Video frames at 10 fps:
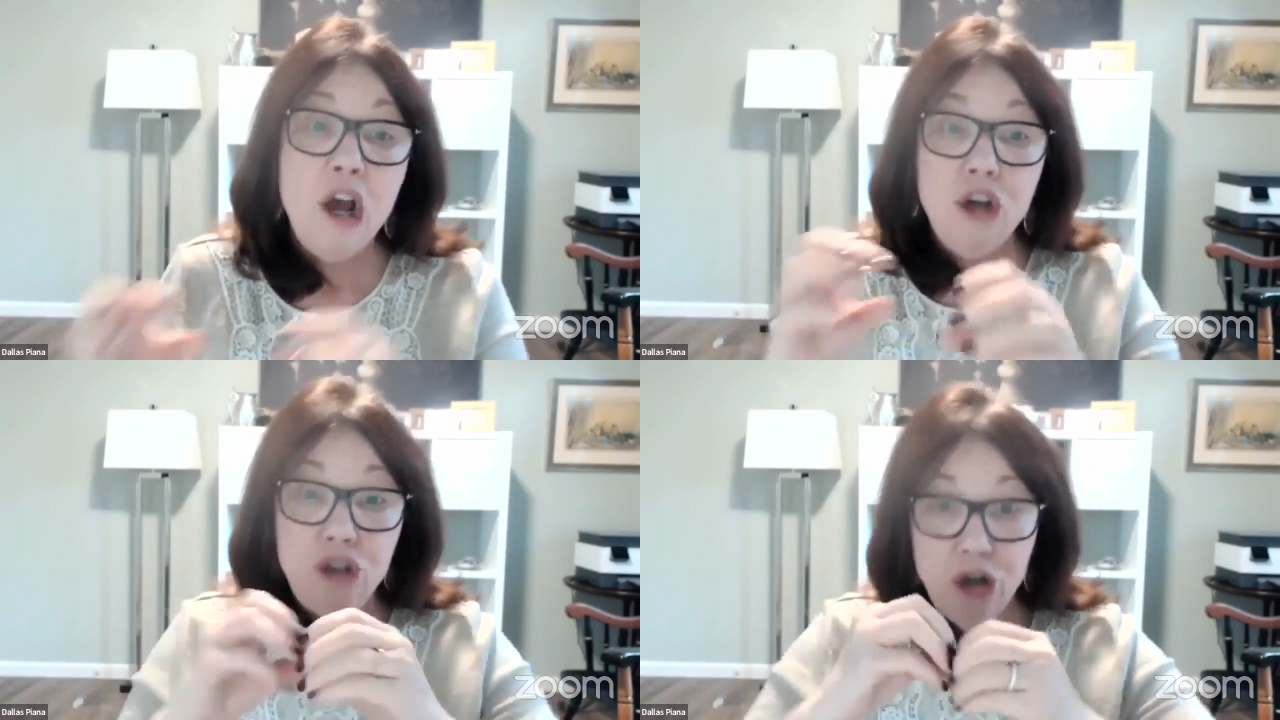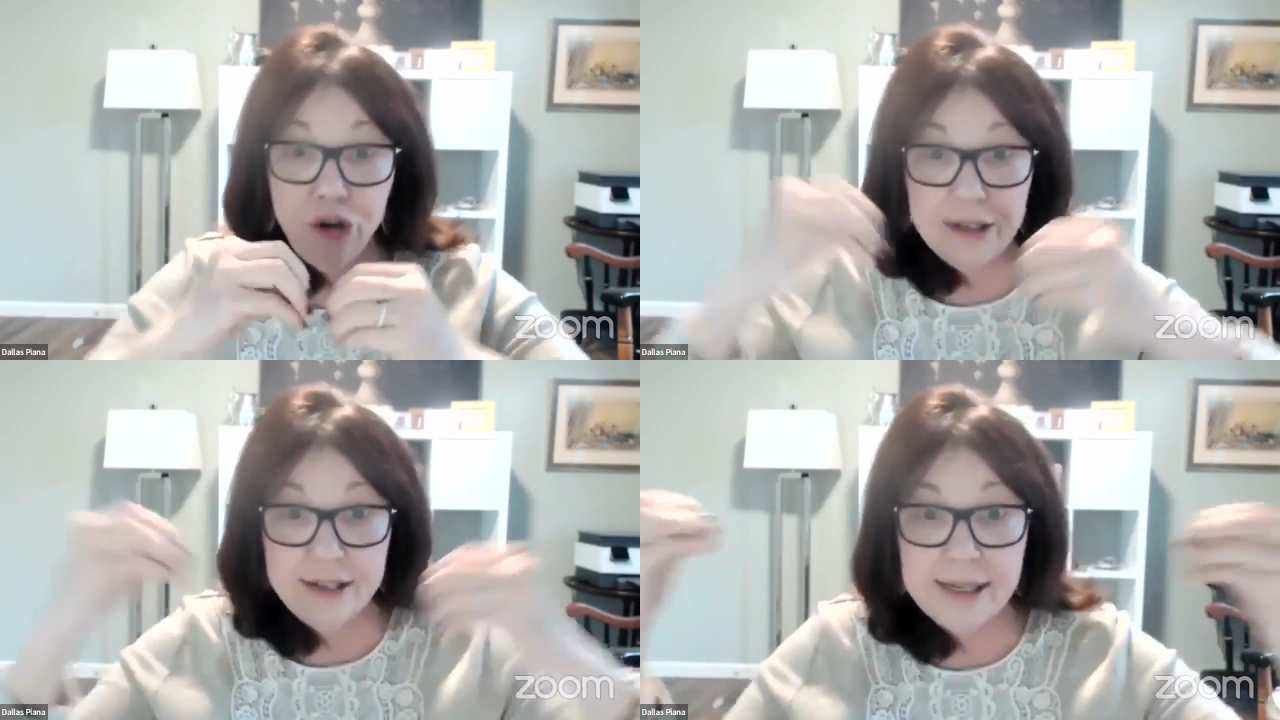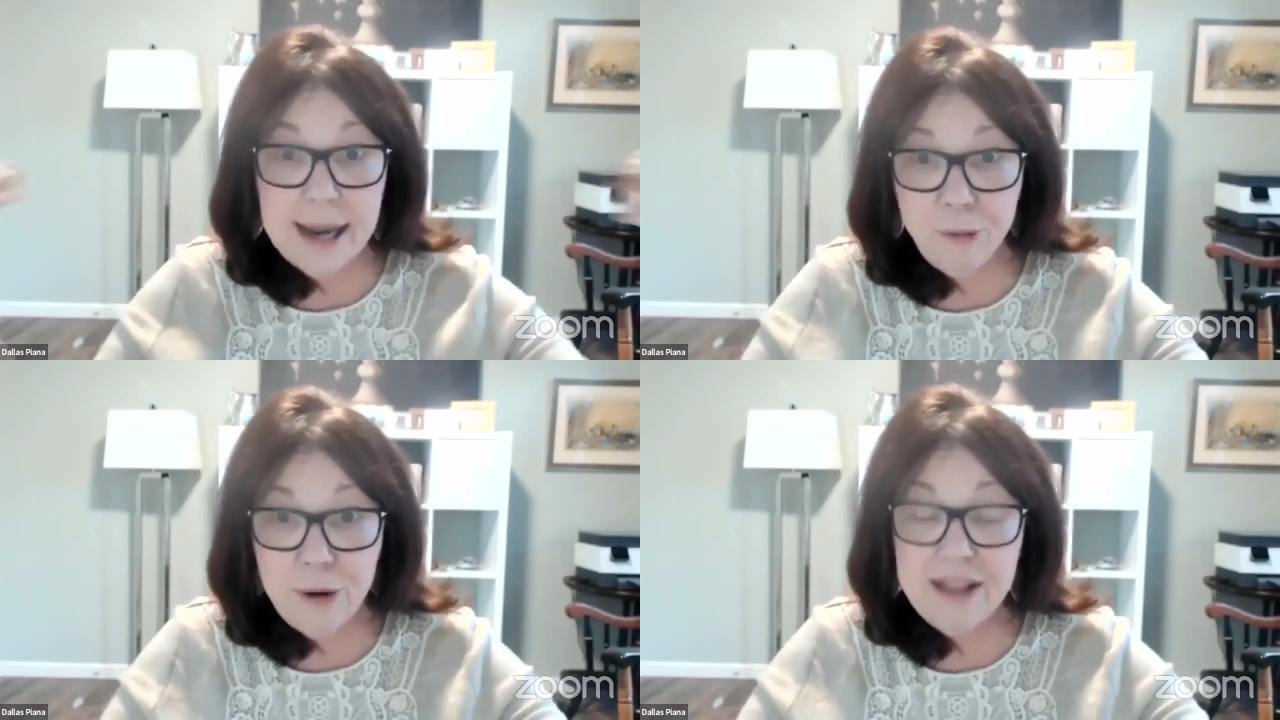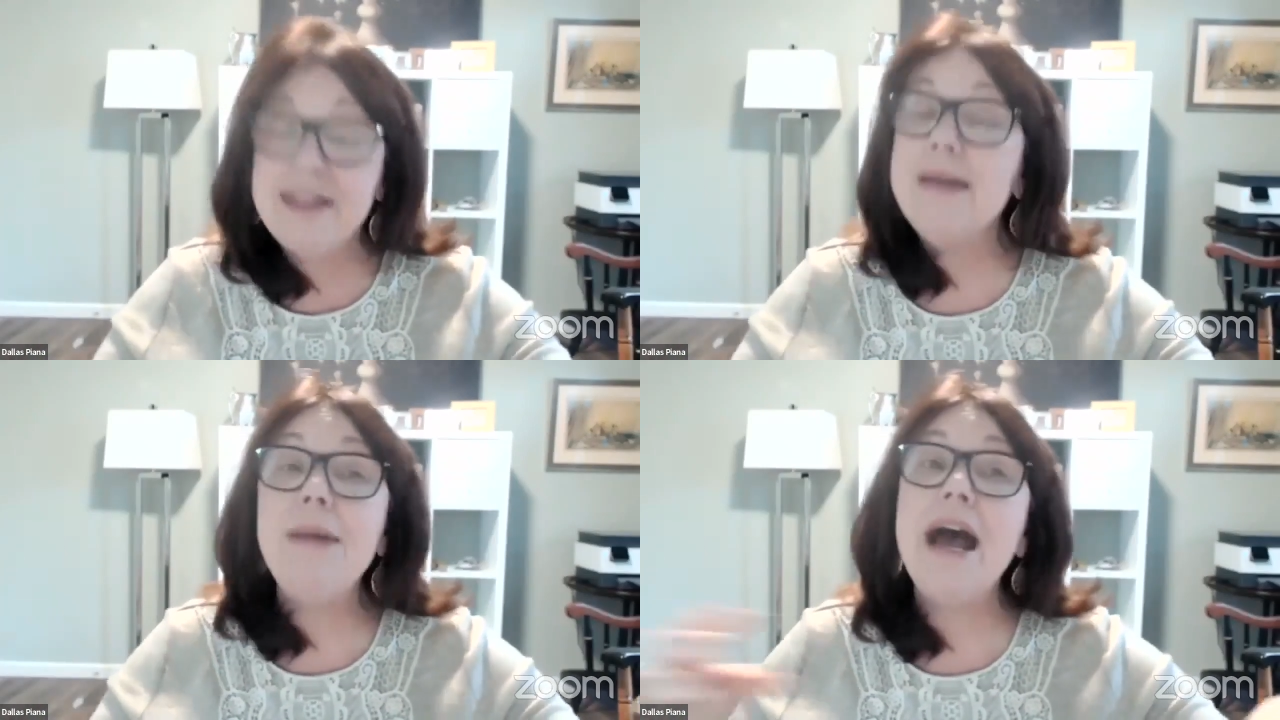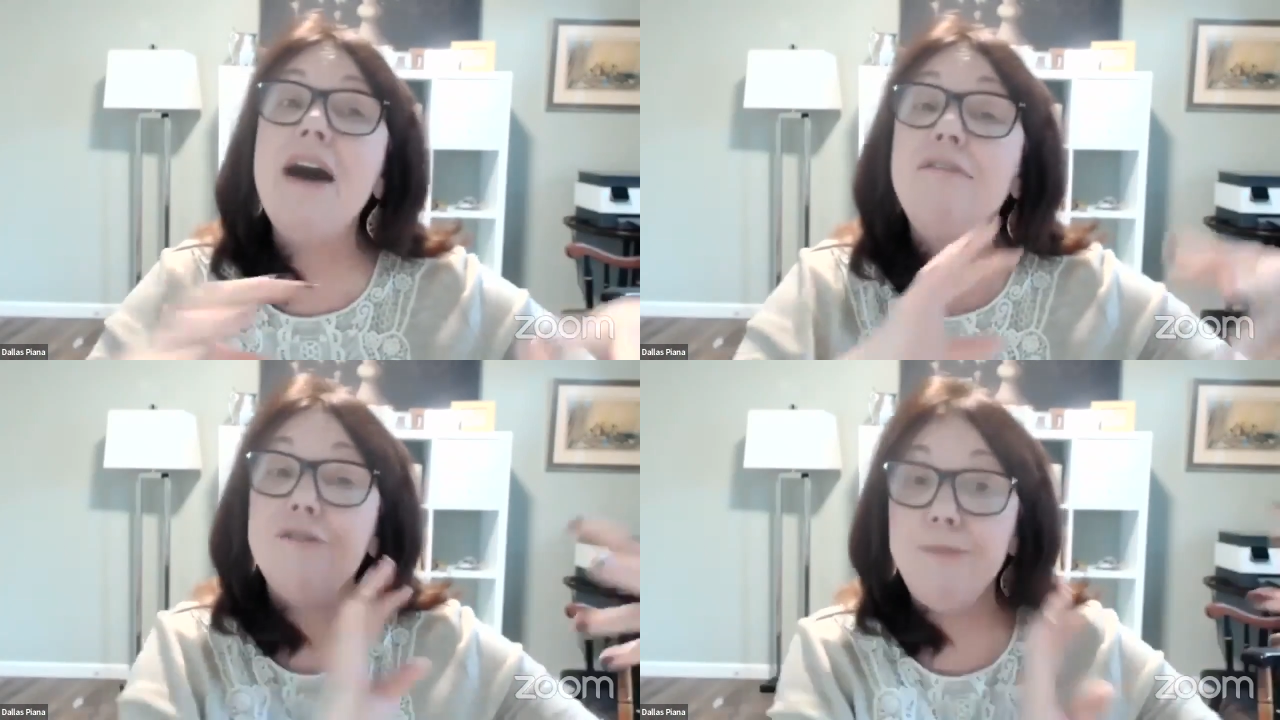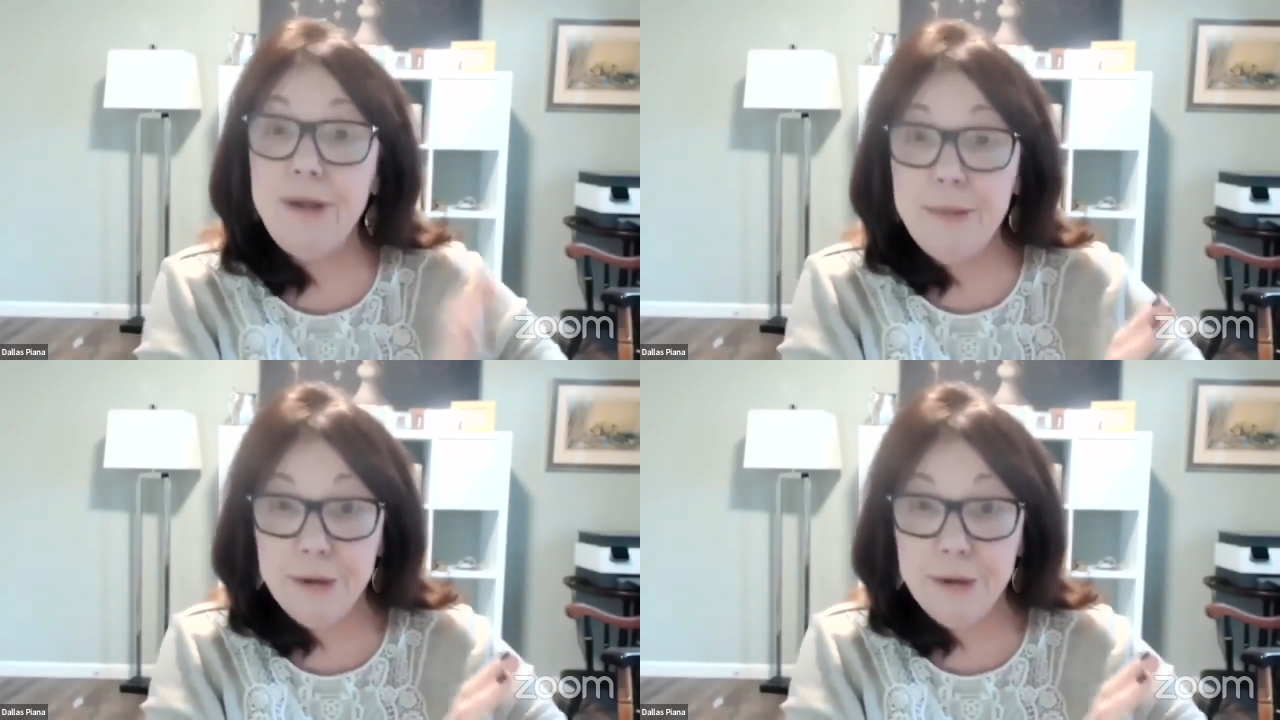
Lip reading: so you can separate them out from people